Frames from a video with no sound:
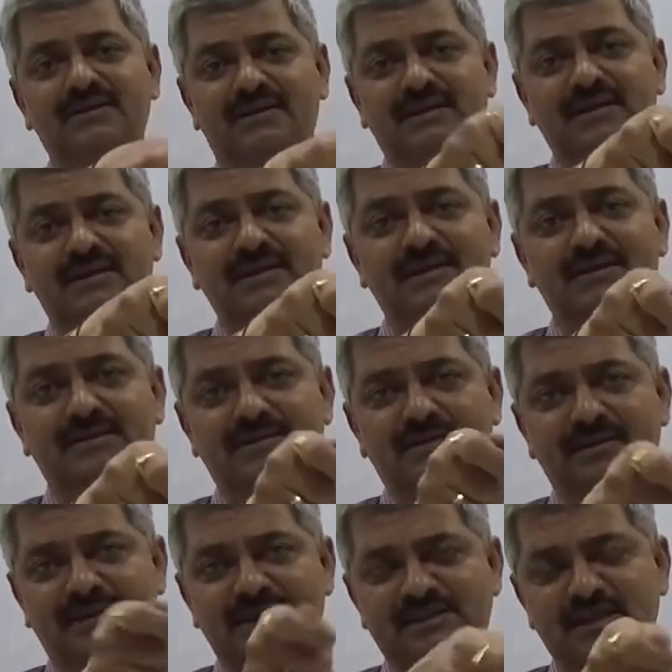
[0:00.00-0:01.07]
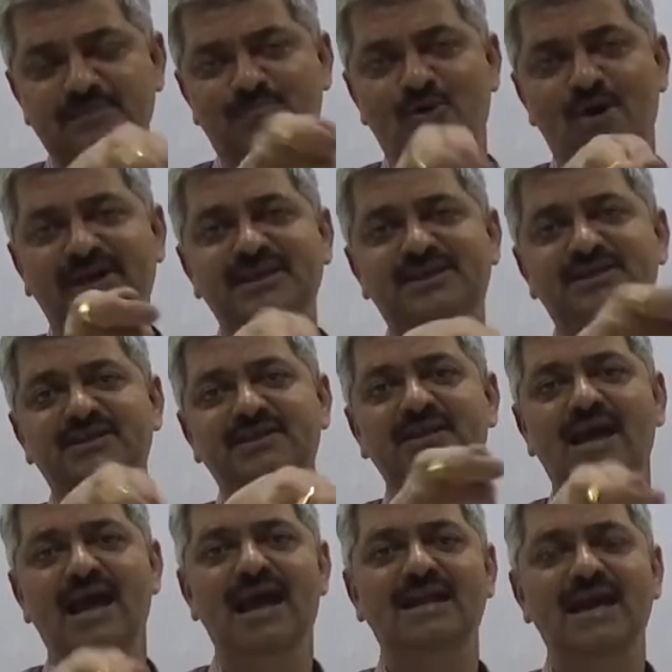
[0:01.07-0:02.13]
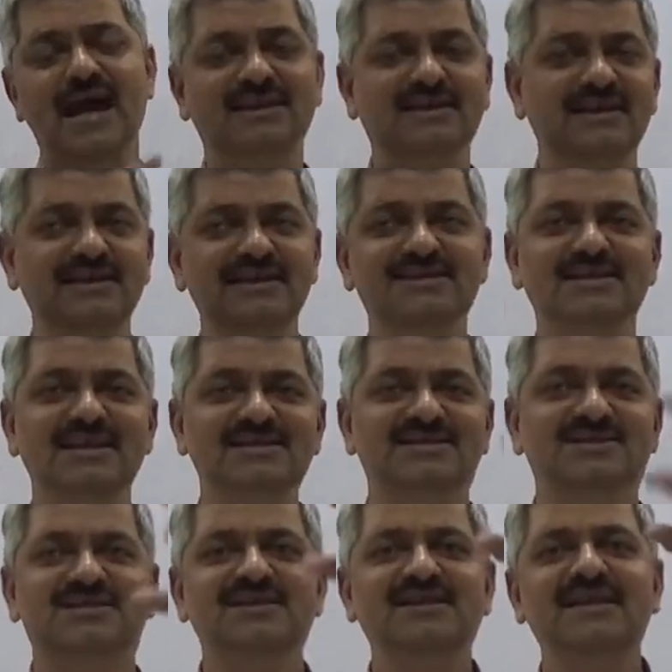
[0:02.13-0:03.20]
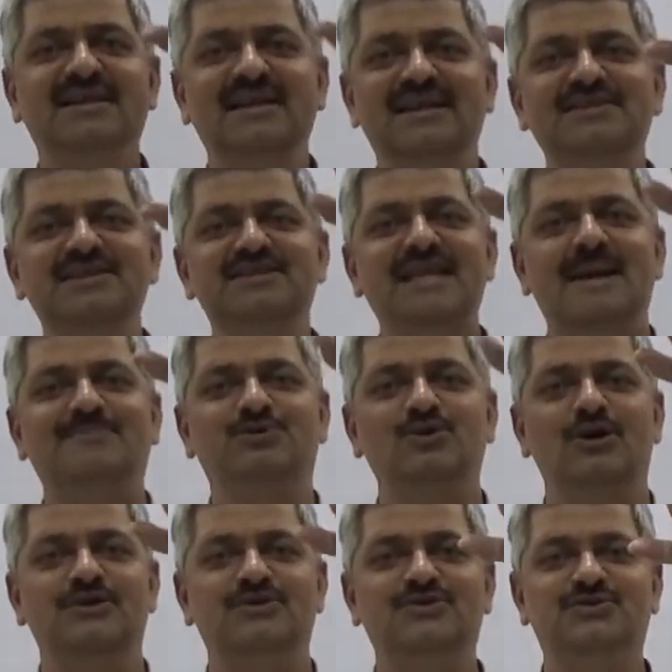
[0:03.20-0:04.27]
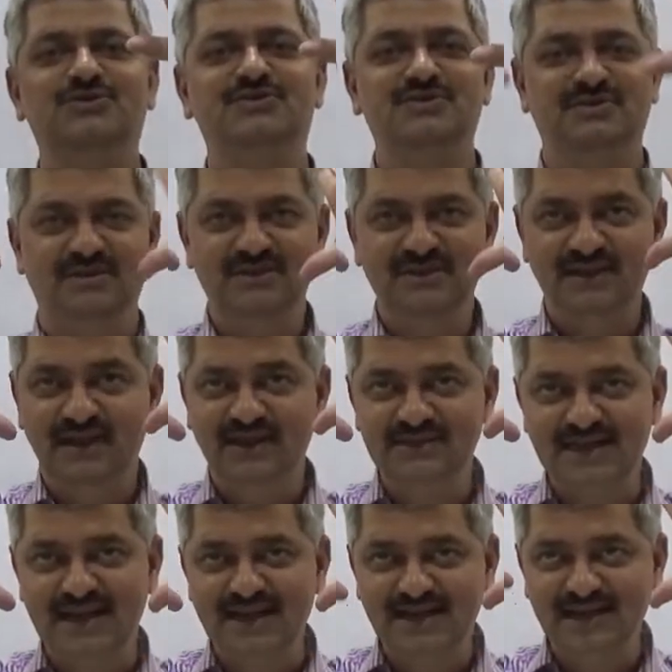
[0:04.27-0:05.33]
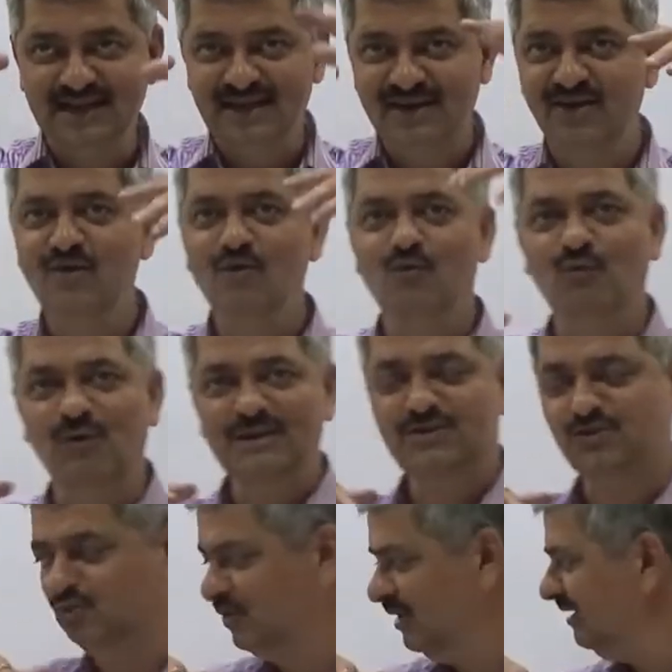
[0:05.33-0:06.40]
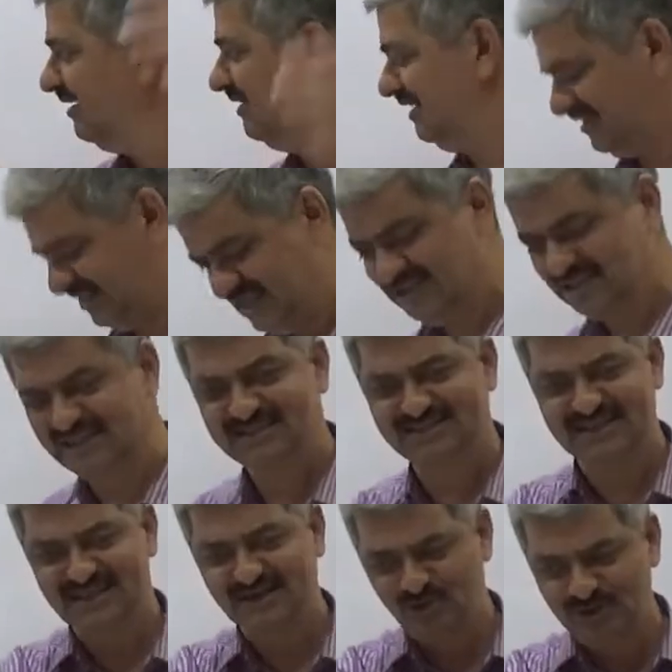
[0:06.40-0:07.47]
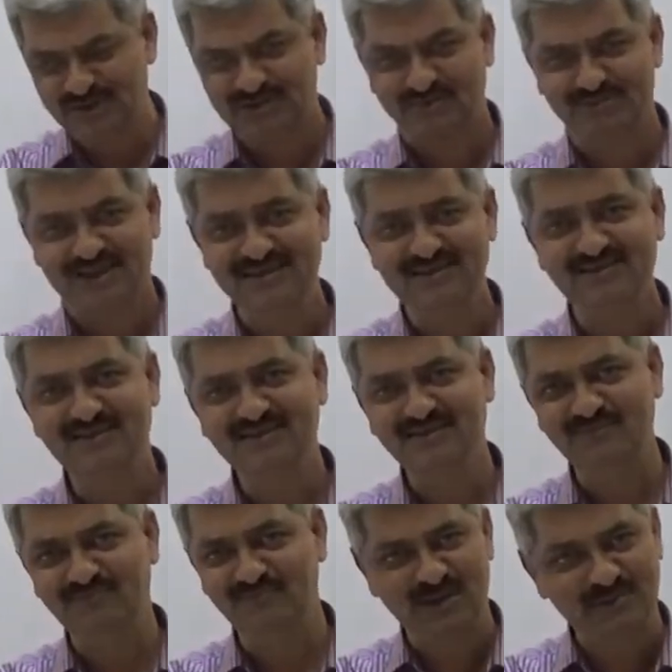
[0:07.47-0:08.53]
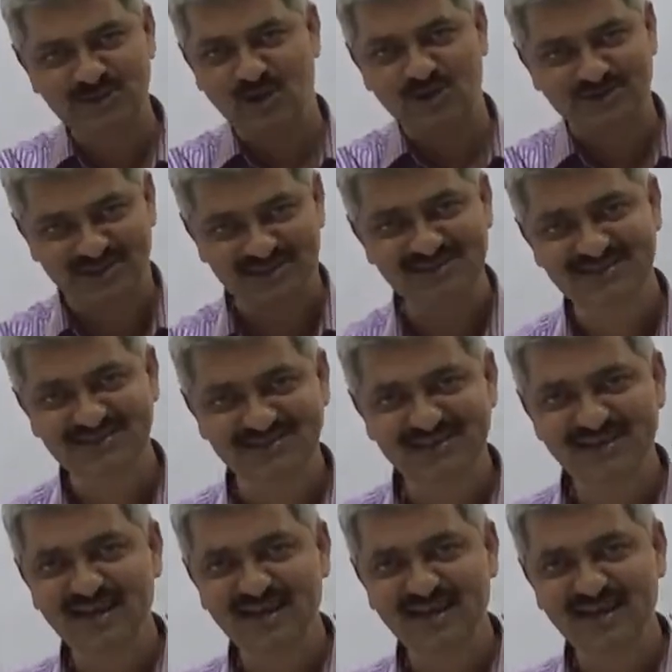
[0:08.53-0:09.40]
the laser point and other is just taking the snapshots. Is the idea clear? One student, the teacher is there doing something, maybe nonsense.